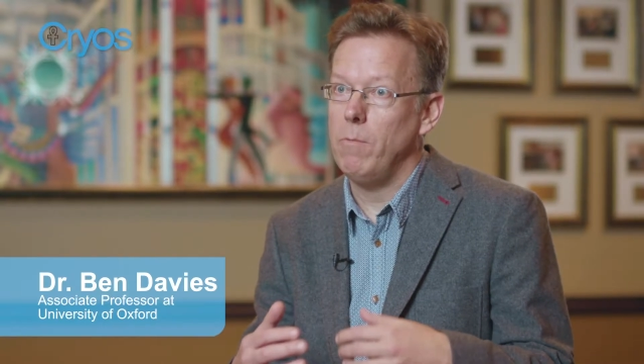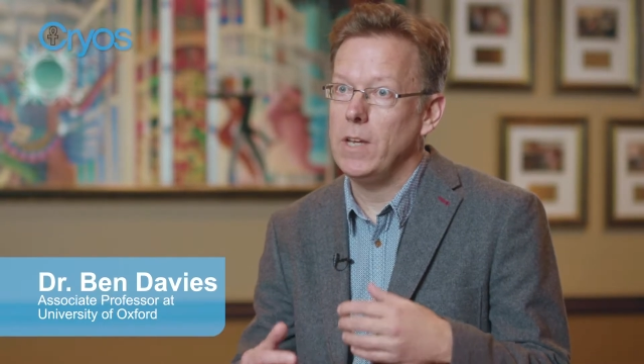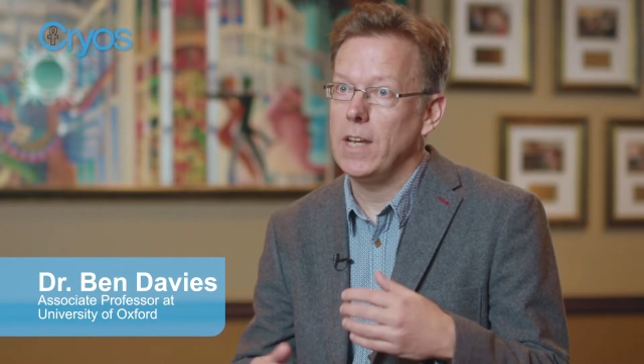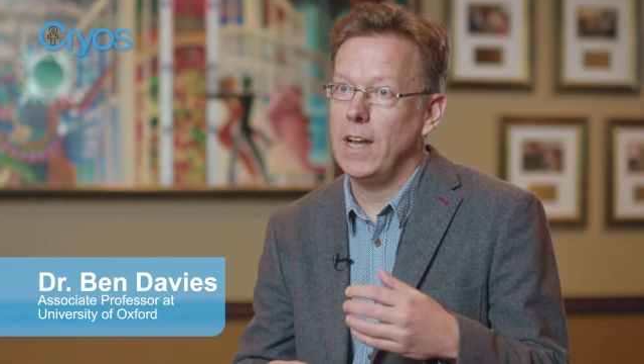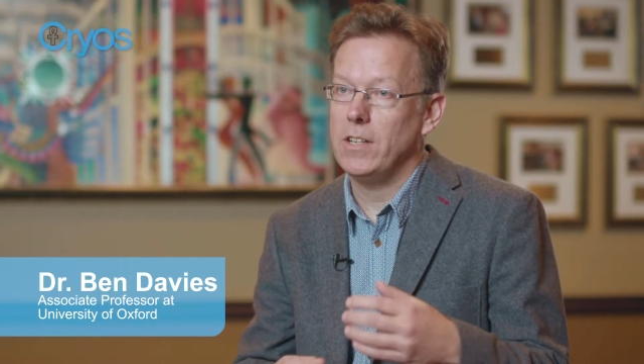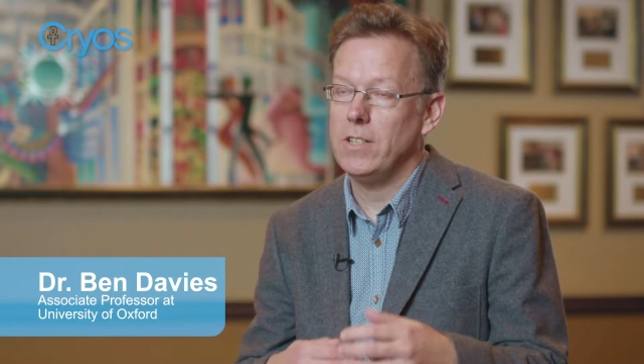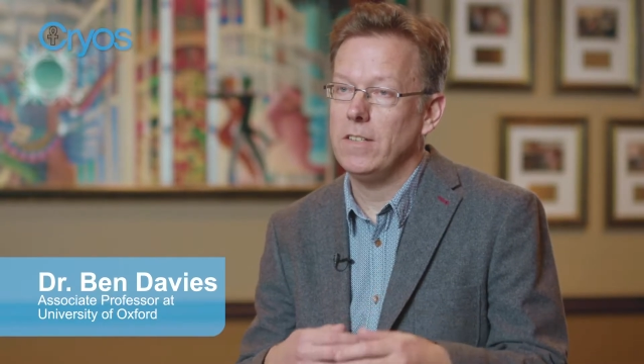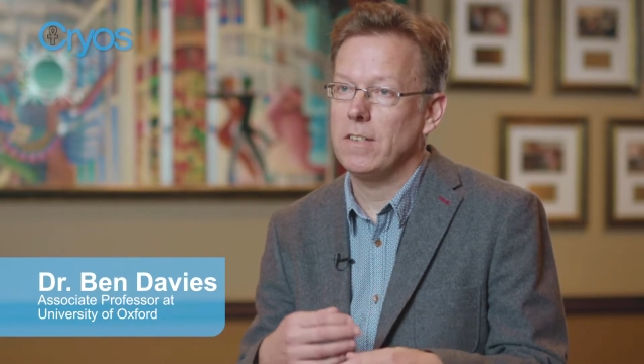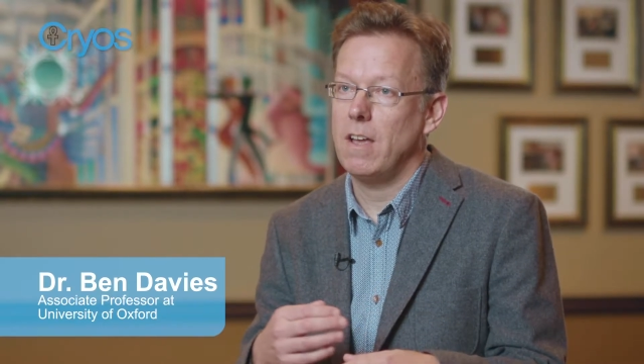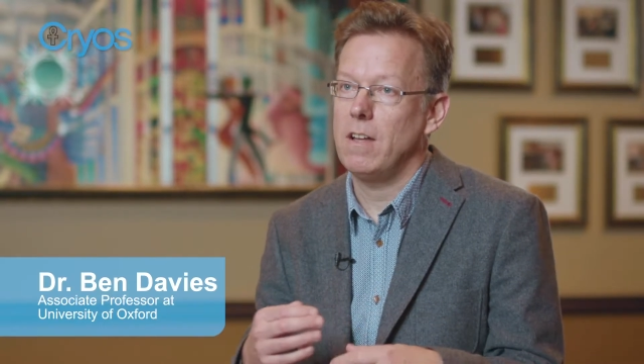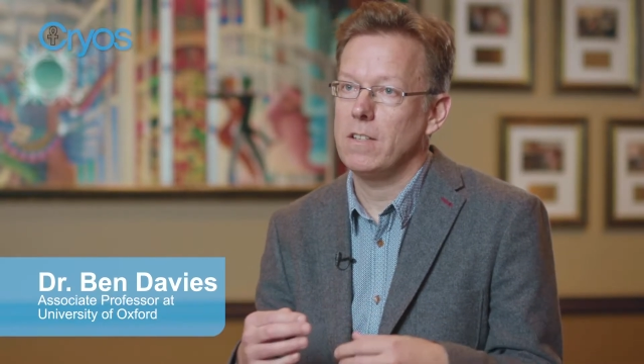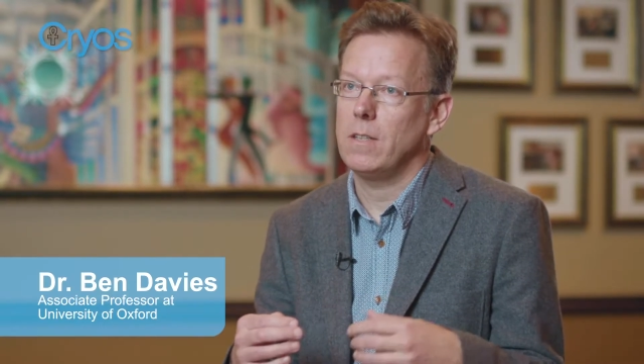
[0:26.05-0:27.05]
we can actually
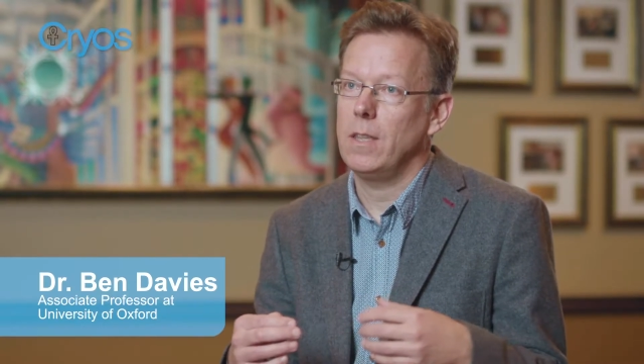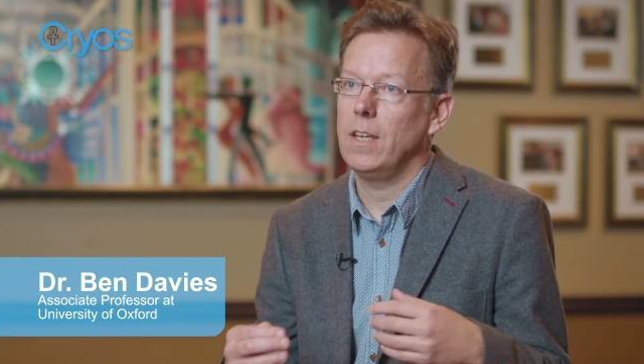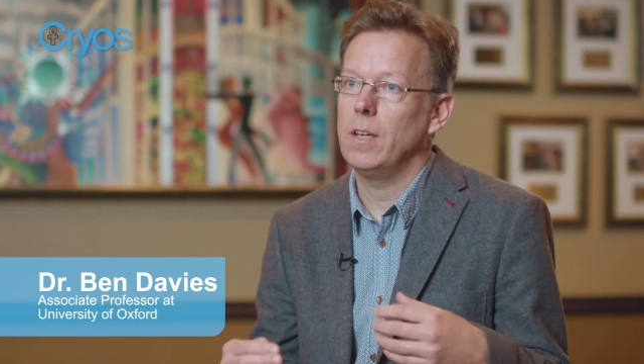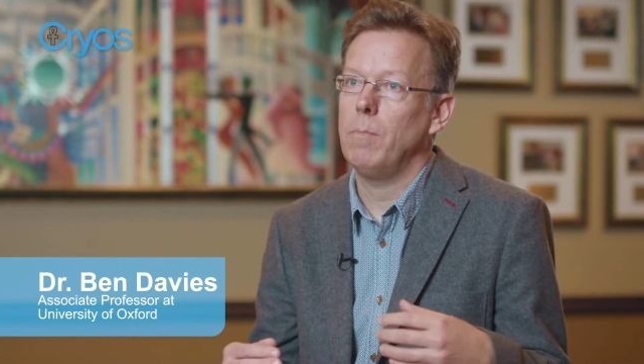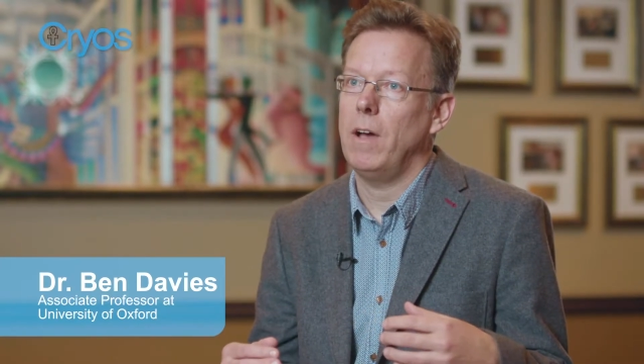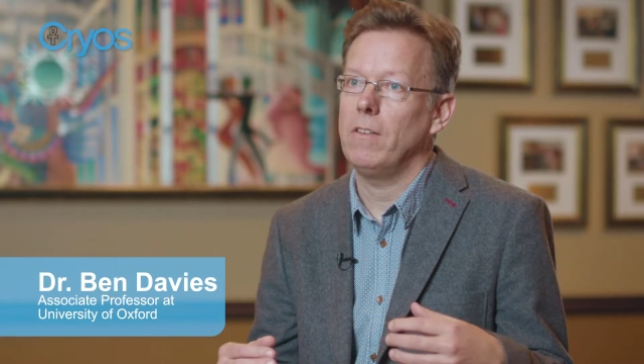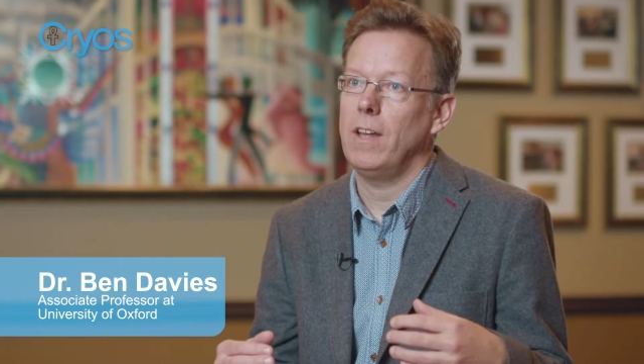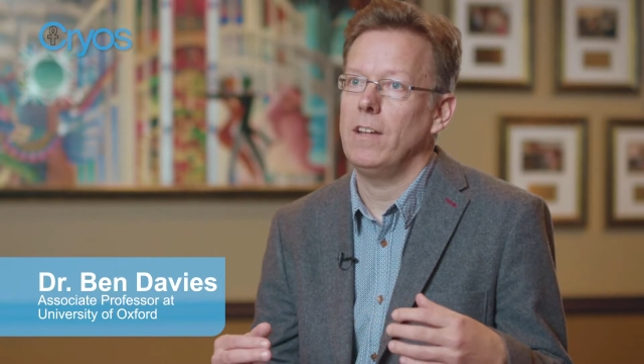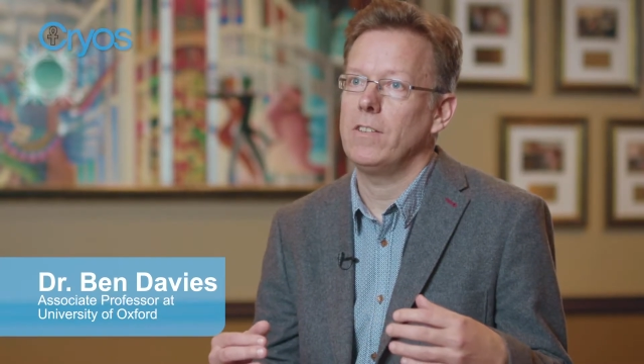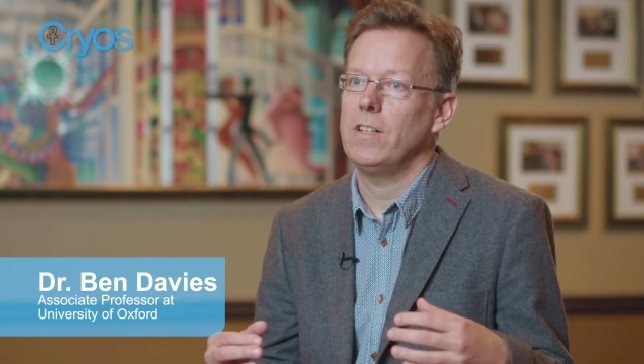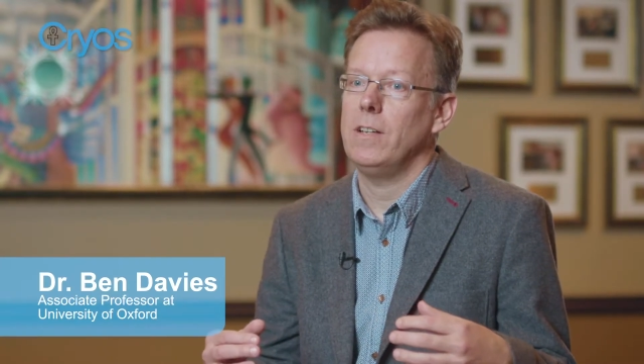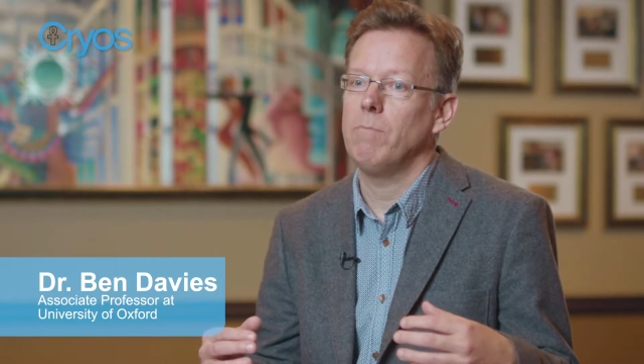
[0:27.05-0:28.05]
start to think about
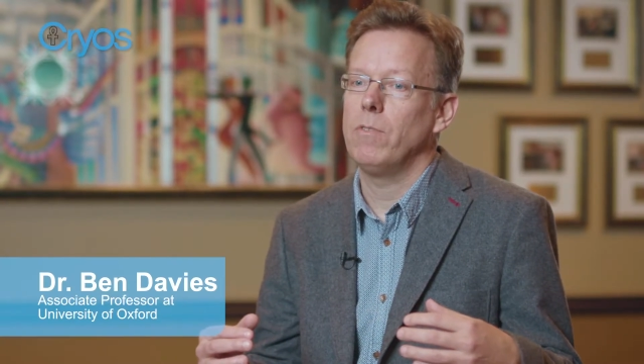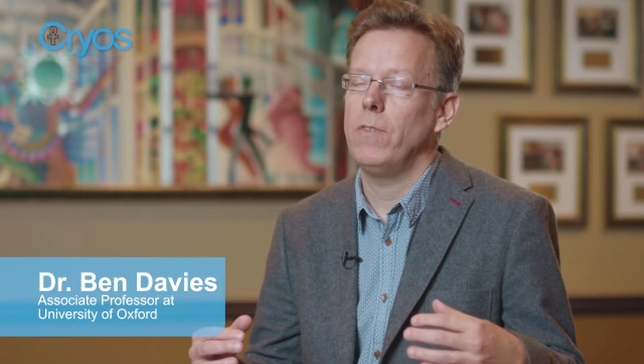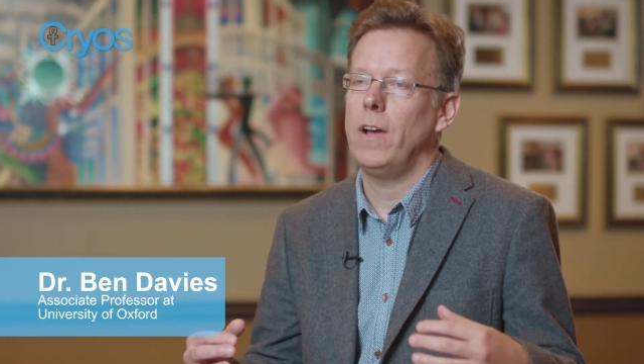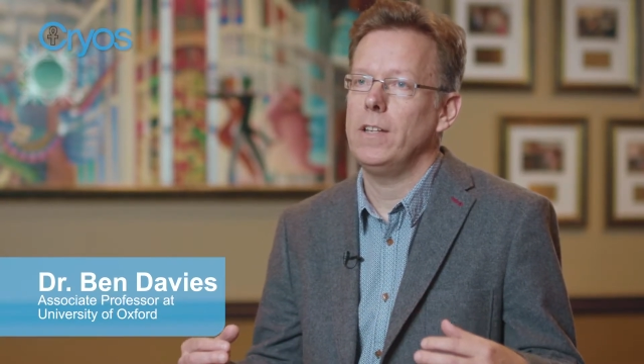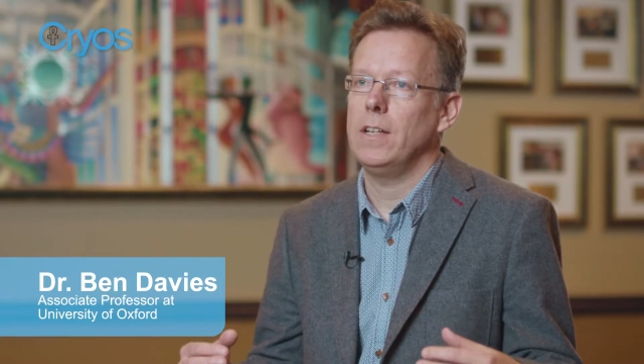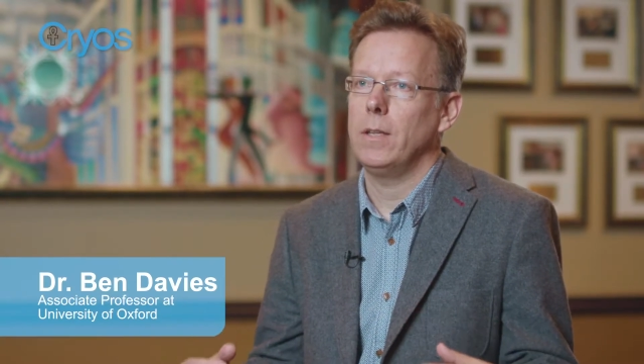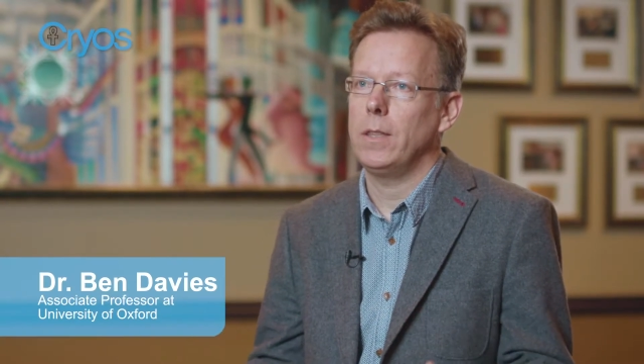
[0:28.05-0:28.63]
actually providing